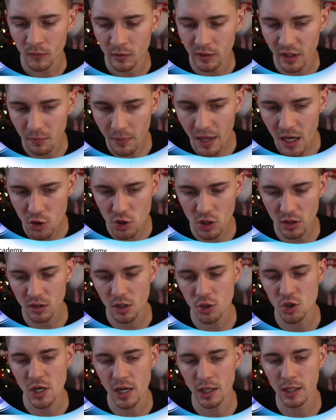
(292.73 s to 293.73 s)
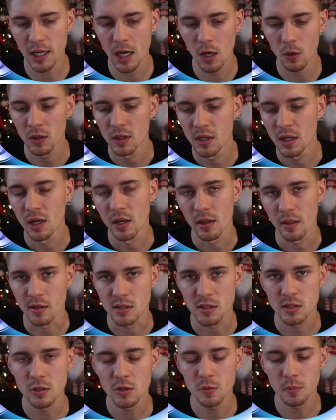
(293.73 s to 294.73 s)
then make sure to check out the
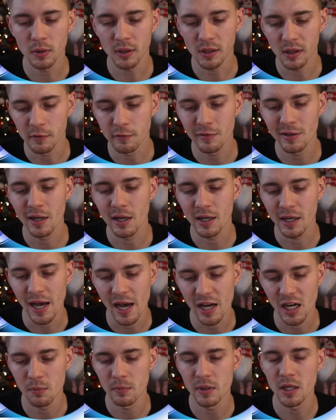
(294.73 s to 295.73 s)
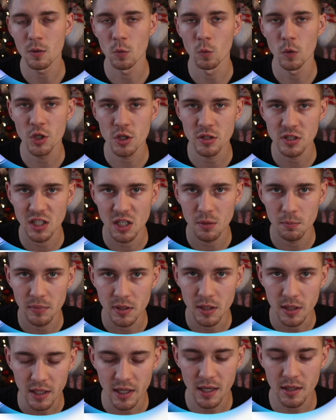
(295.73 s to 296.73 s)
Super Affiliate Academy, which is going to
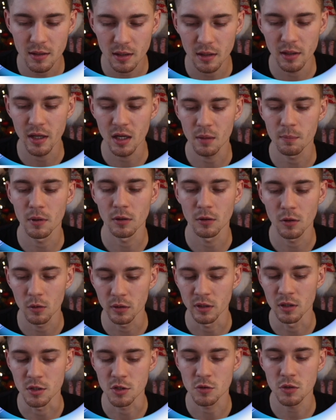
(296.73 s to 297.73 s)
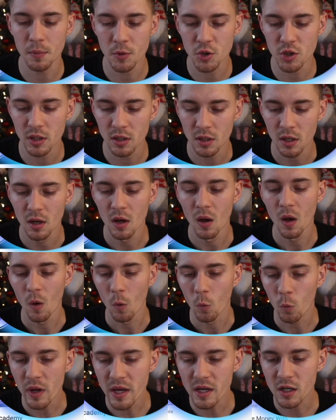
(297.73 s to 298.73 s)
be in the link below in the description.
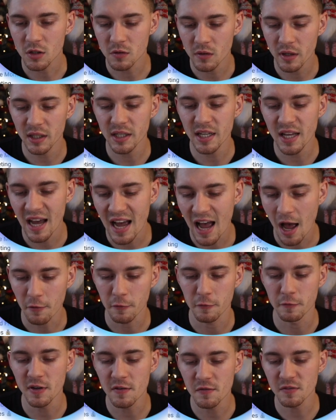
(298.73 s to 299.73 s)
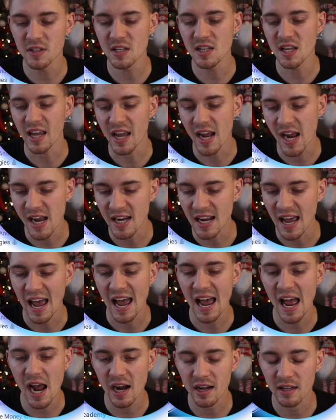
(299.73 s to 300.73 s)
We currently have 58
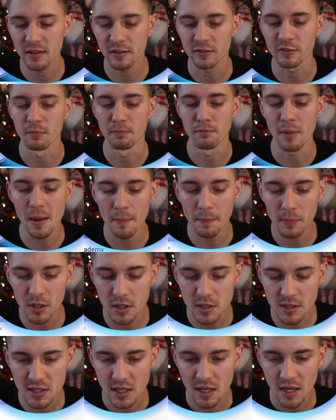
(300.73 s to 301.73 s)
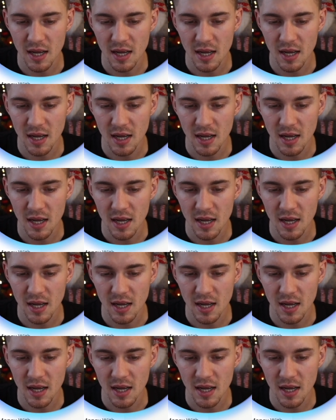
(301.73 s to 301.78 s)
active members.